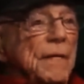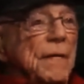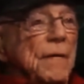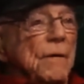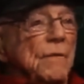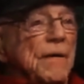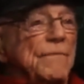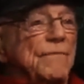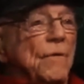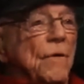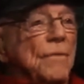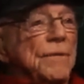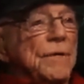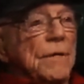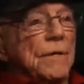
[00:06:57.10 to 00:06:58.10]
we
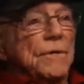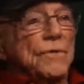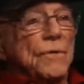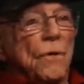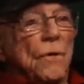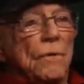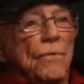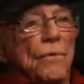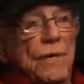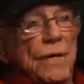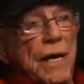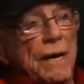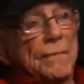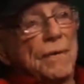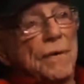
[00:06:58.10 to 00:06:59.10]
phoned in and told them what
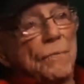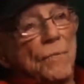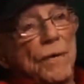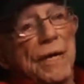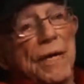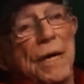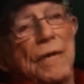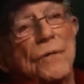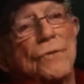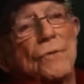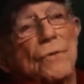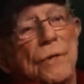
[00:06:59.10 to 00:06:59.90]
happened. We got into